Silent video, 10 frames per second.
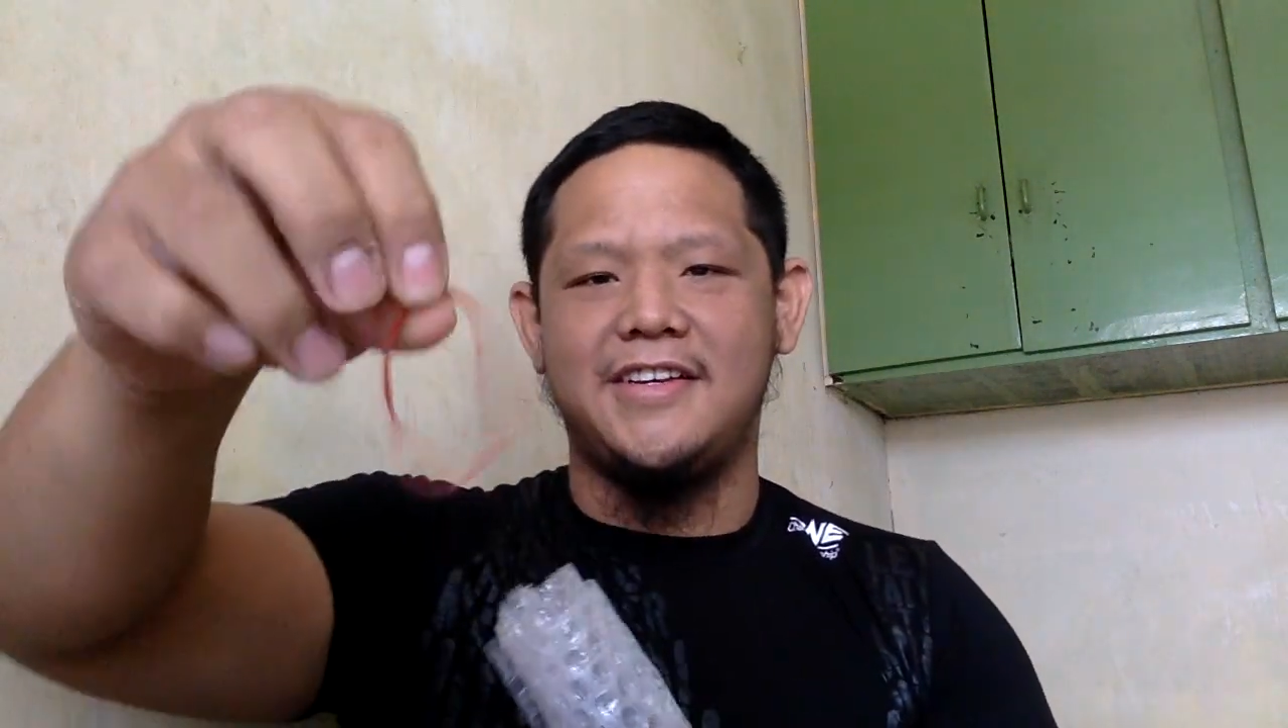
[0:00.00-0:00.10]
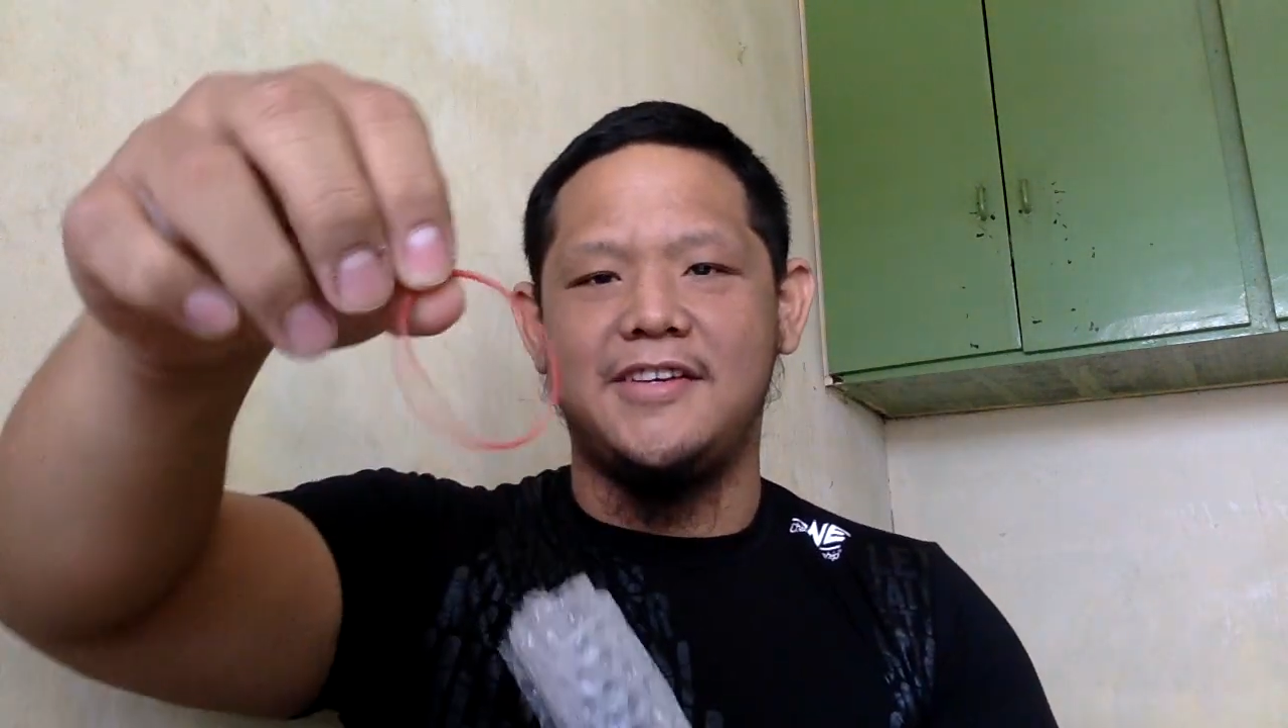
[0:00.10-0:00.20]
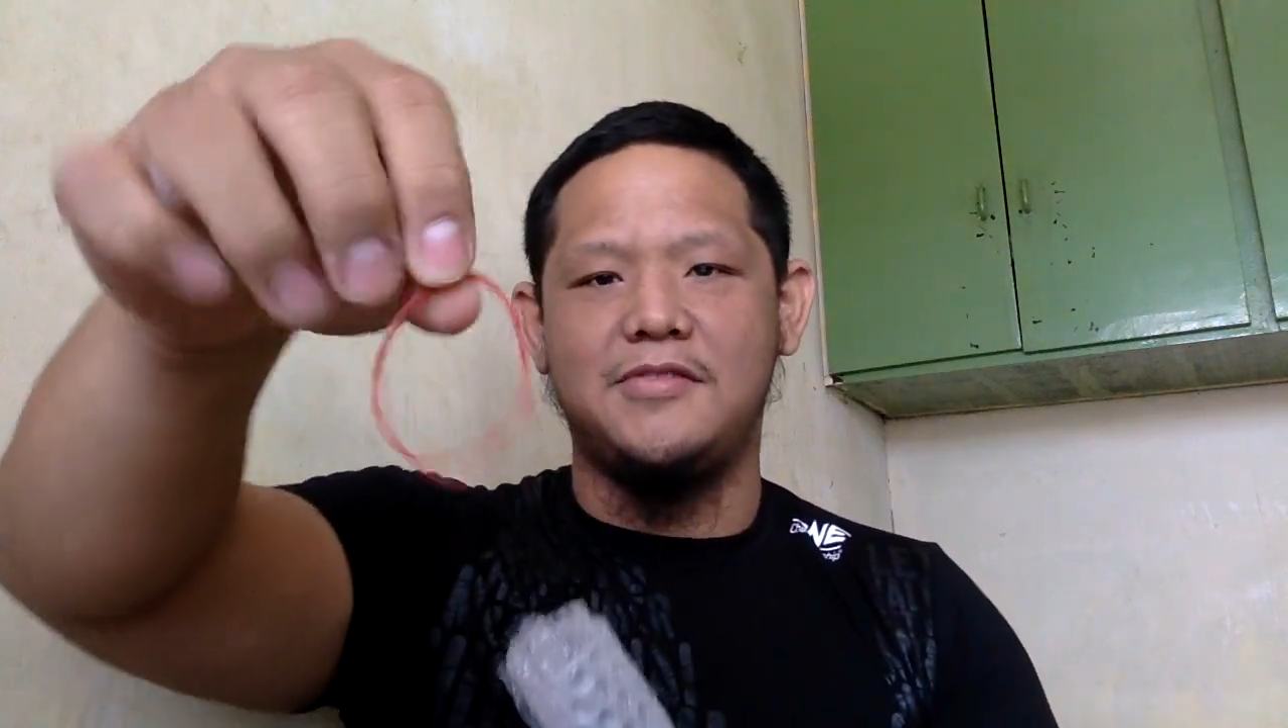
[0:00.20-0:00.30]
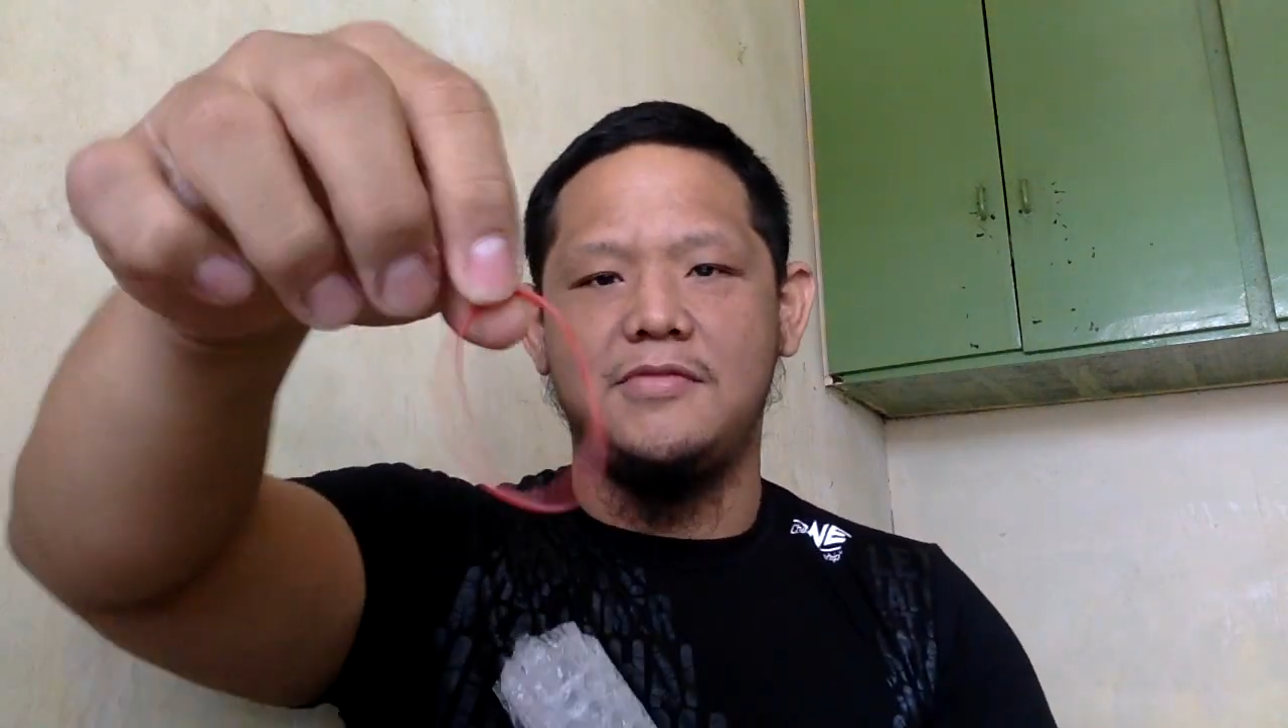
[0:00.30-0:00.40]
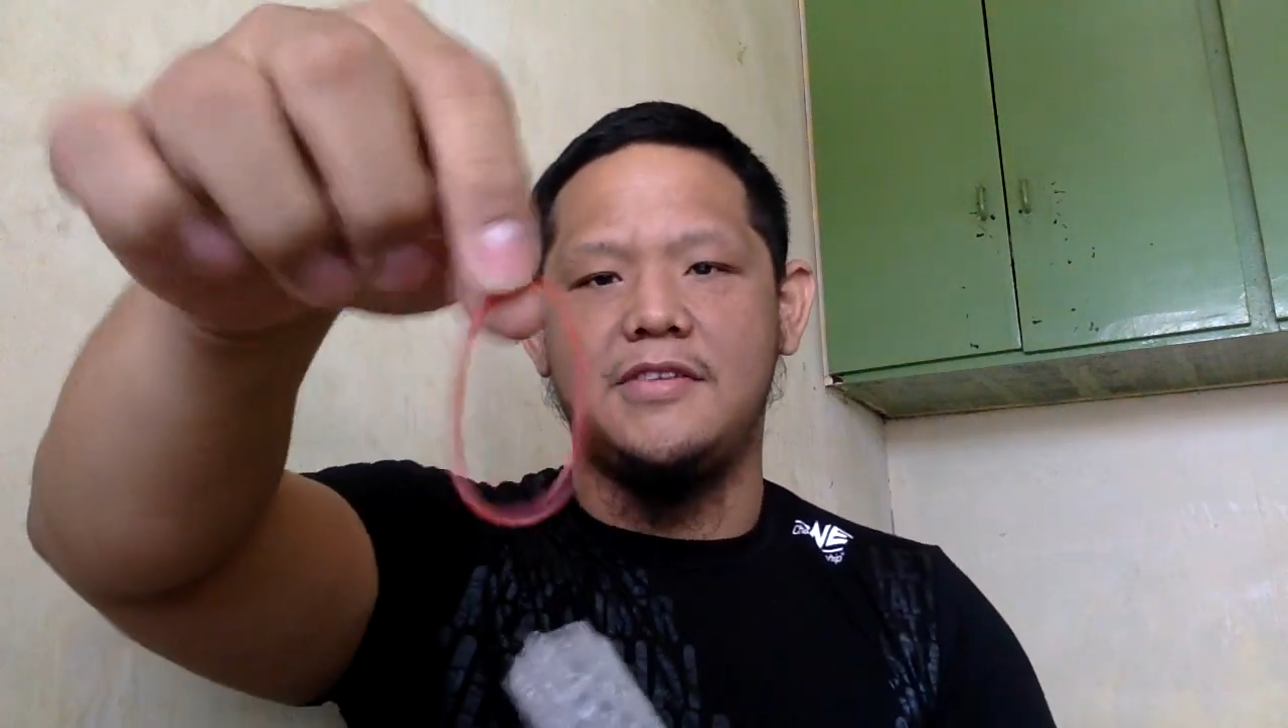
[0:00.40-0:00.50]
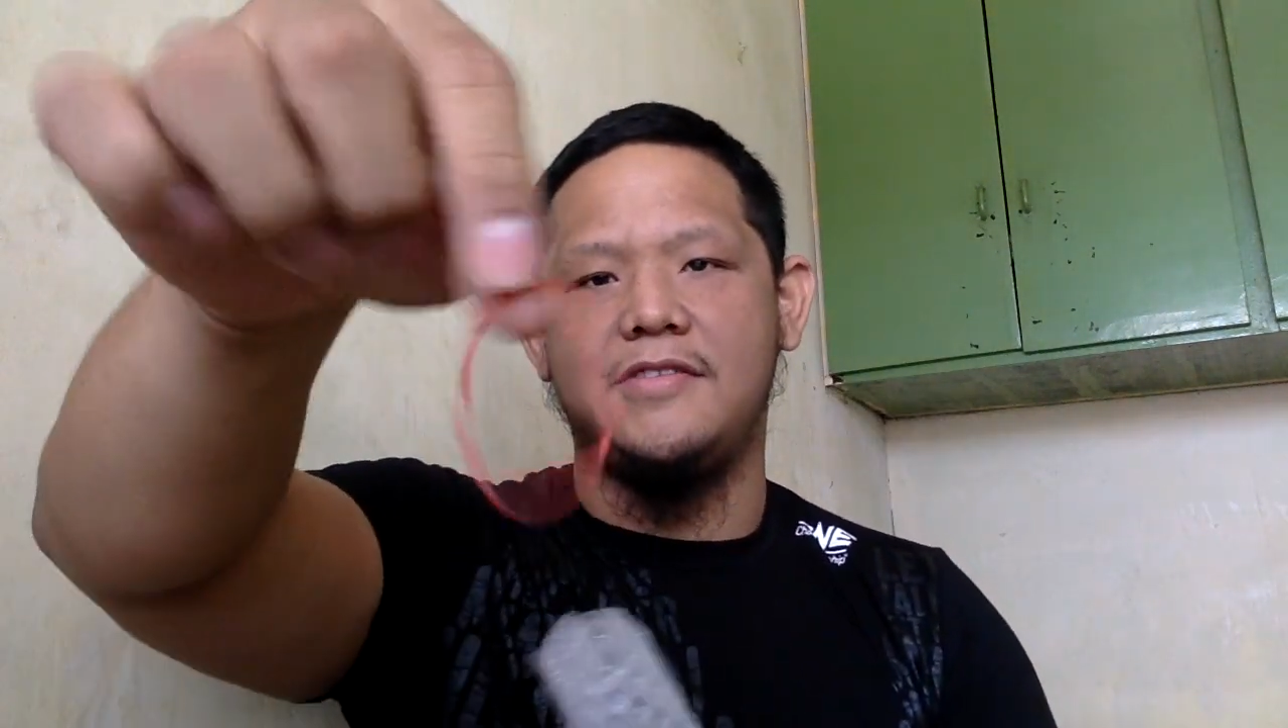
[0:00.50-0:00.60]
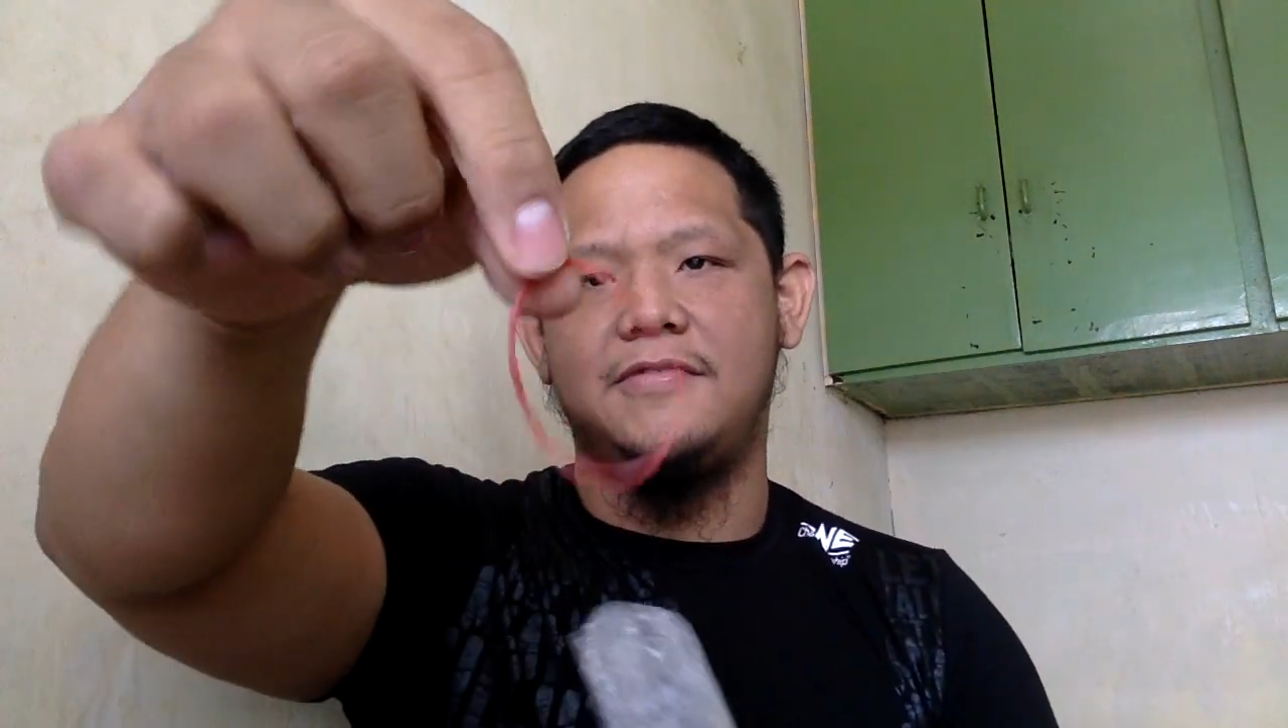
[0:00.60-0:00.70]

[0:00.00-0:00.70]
It comes with a